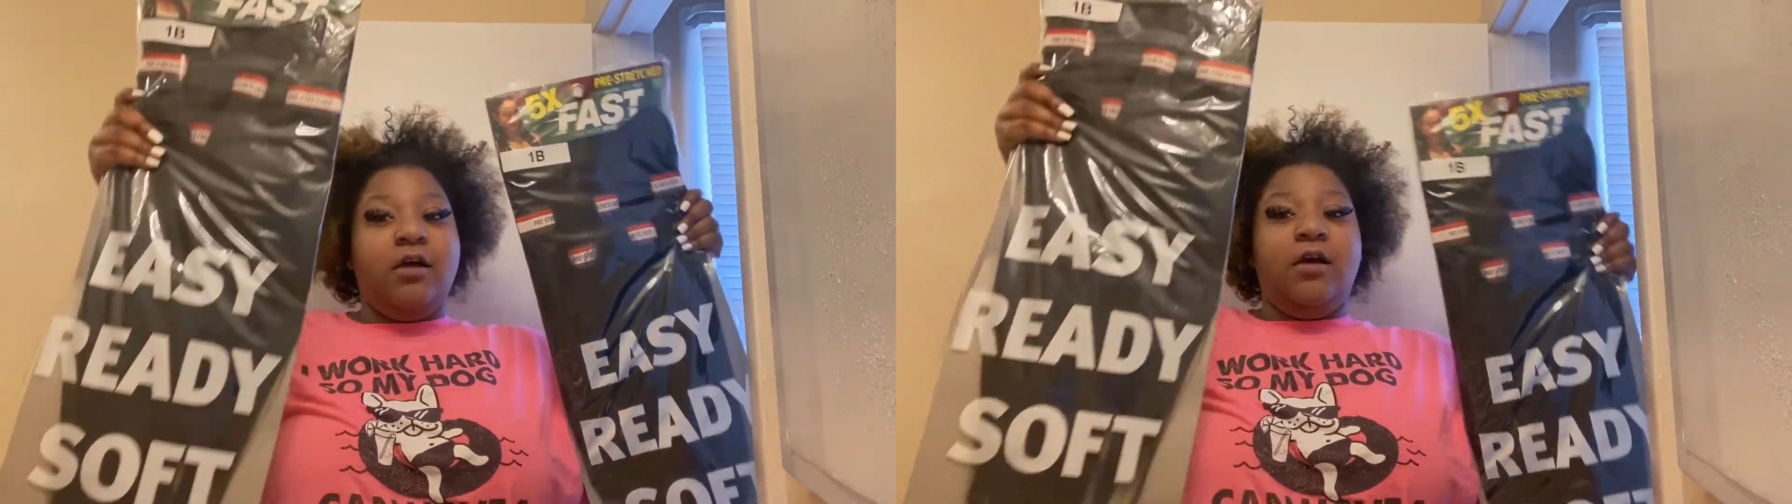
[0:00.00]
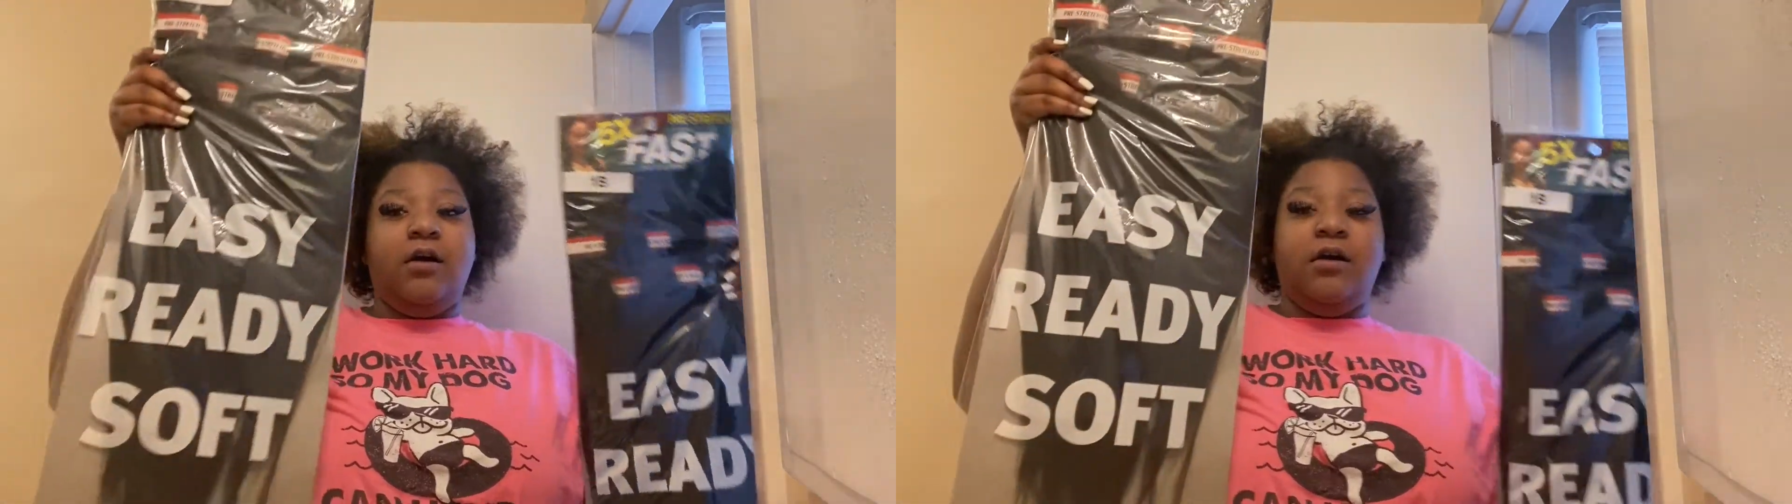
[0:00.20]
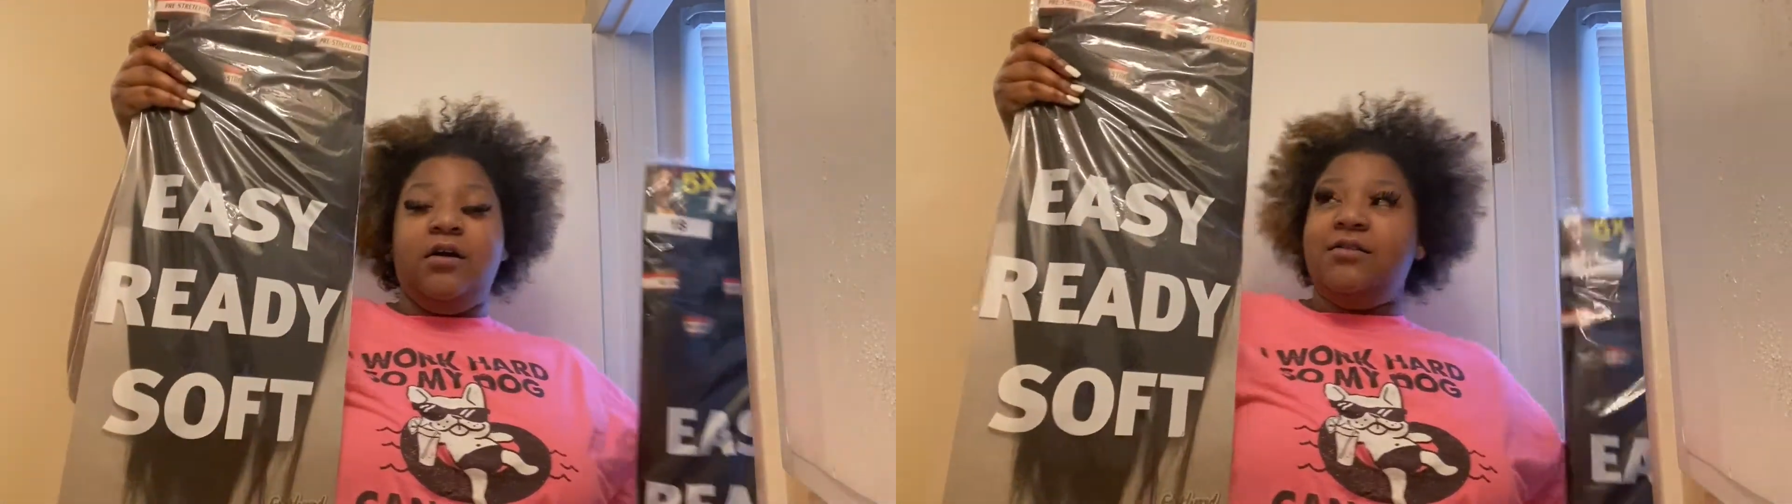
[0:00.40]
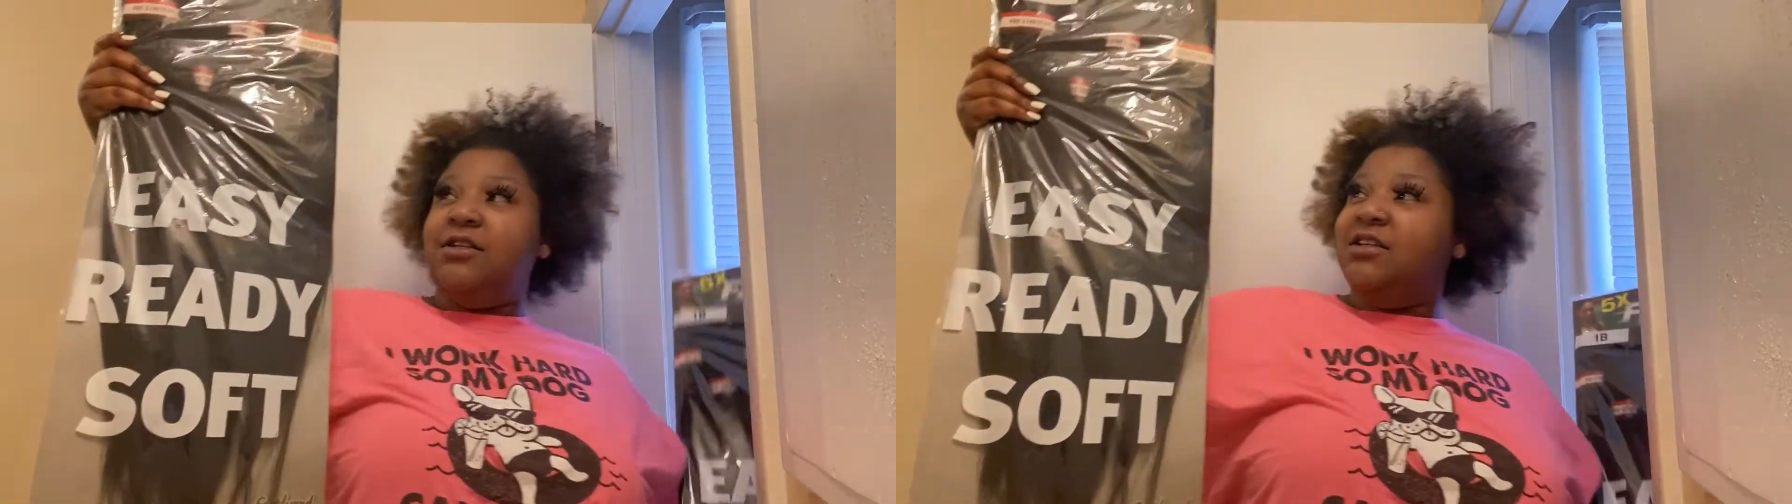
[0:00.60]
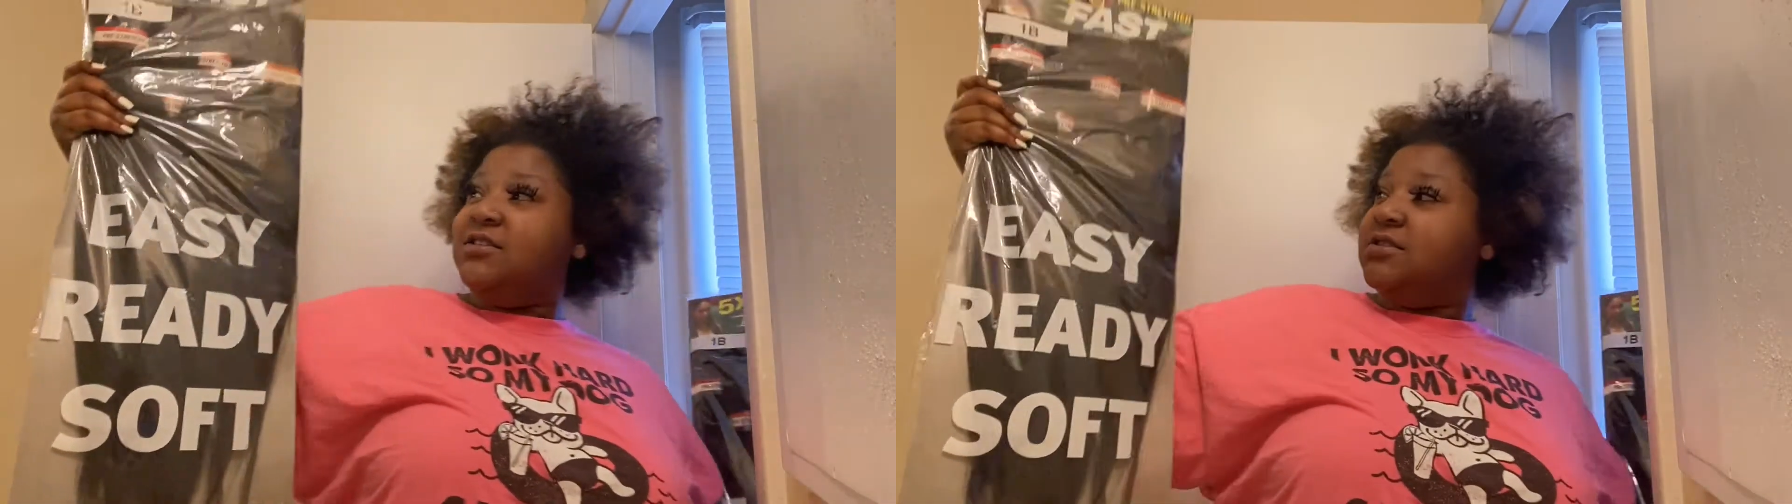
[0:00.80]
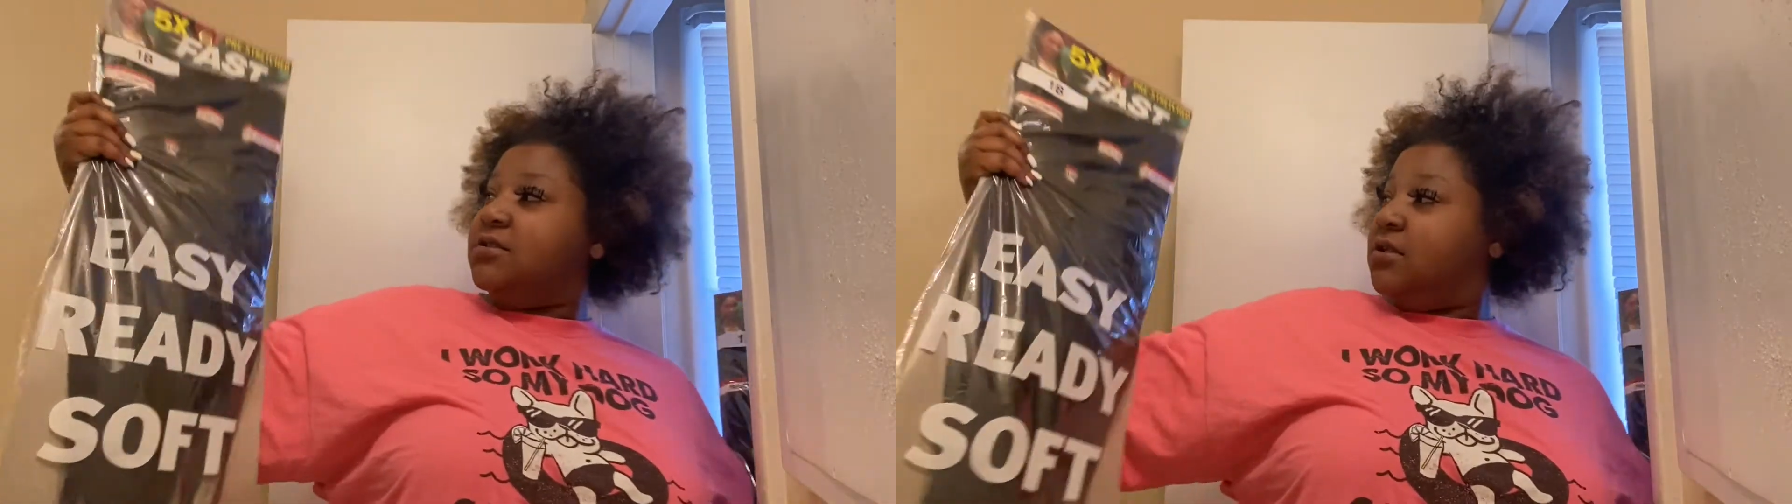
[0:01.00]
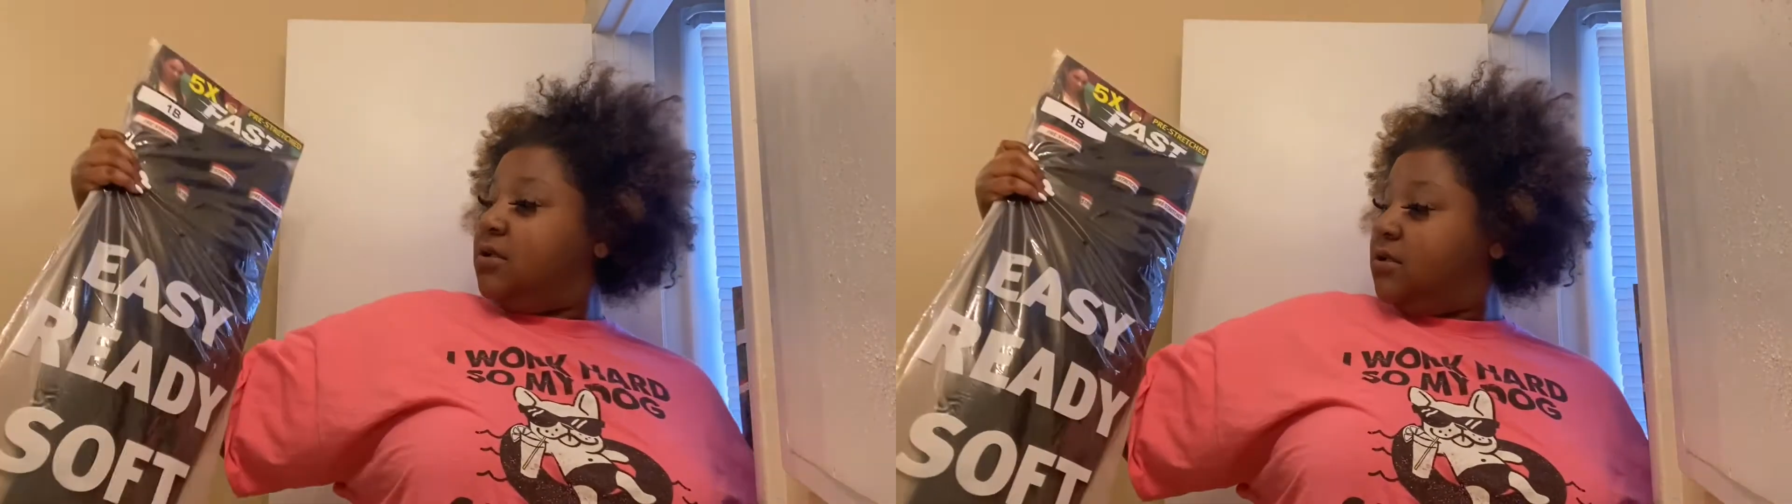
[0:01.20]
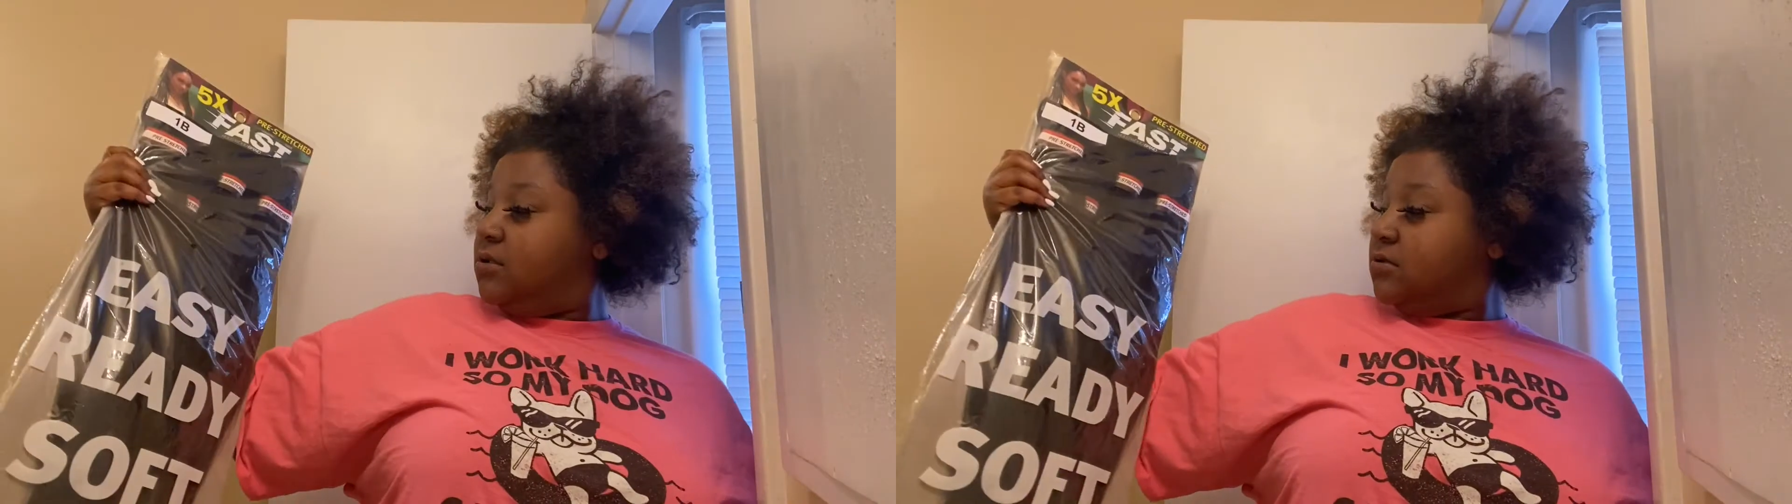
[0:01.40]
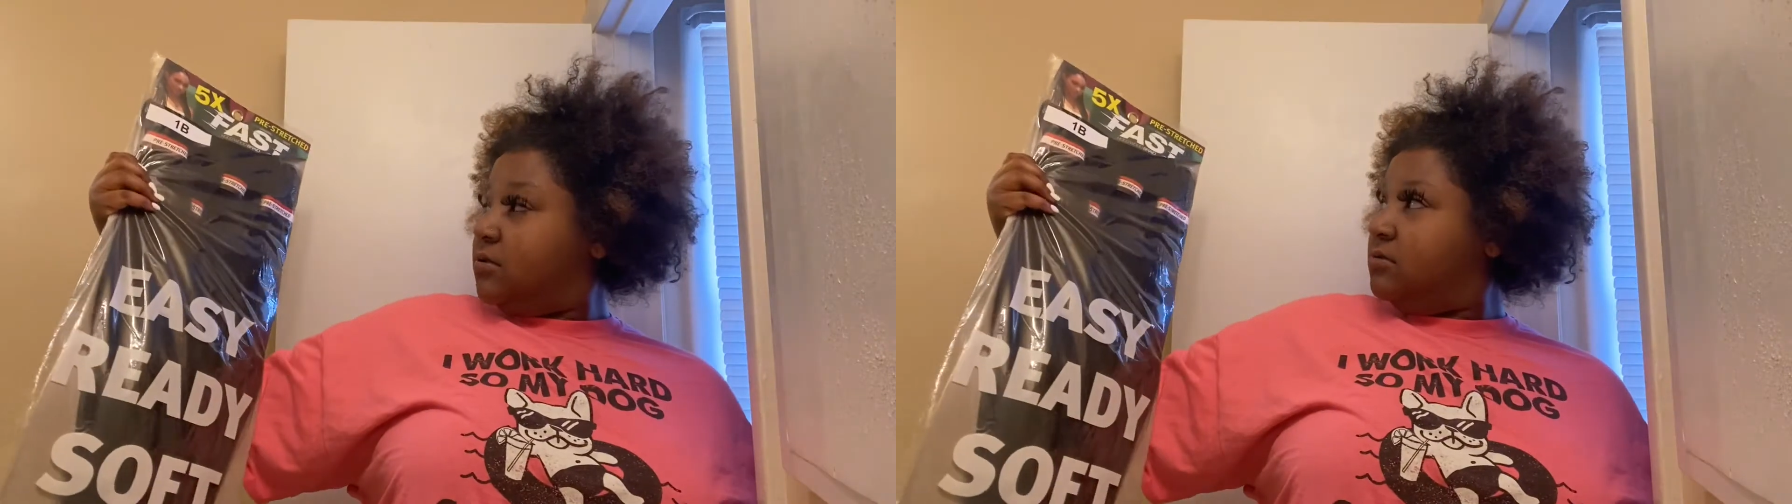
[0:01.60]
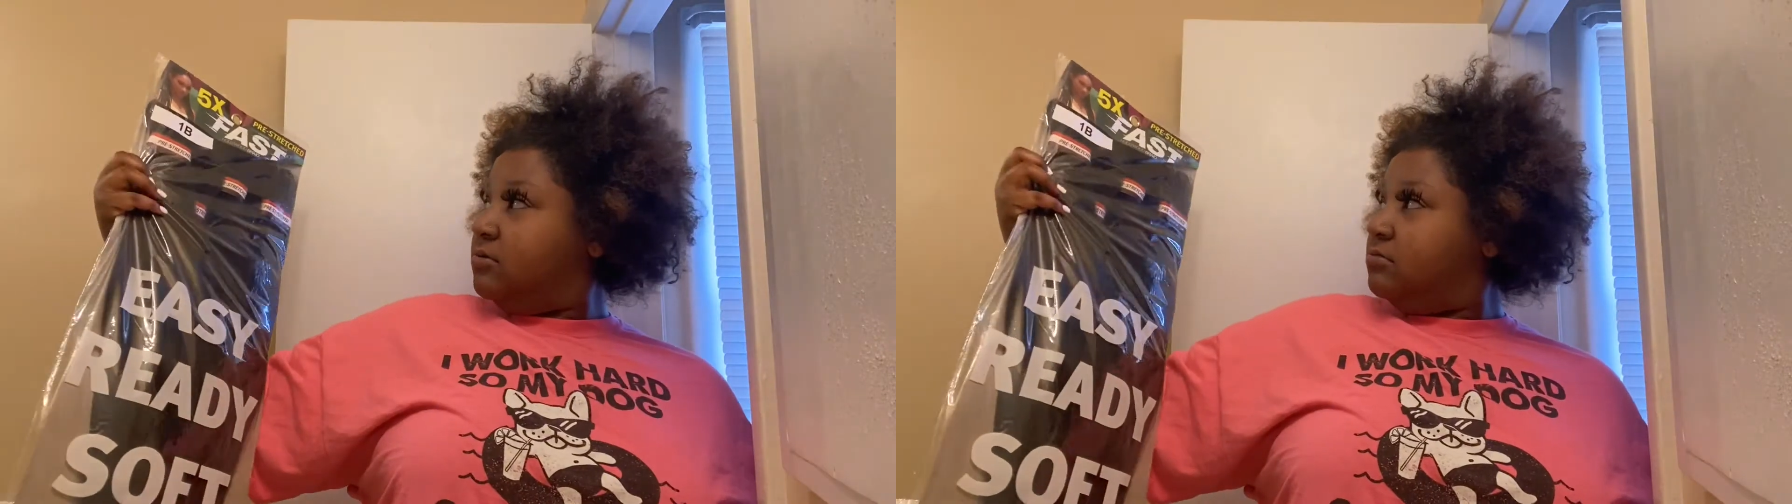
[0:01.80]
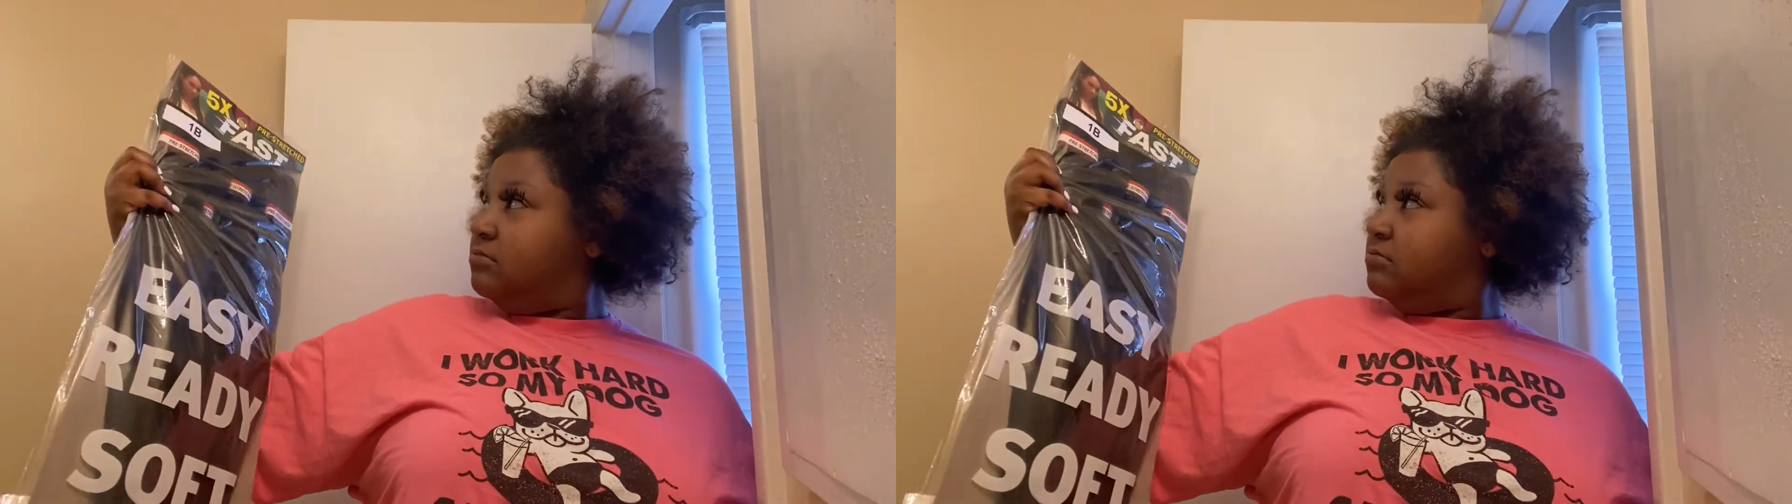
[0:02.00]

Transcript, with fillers: Uh, this is um,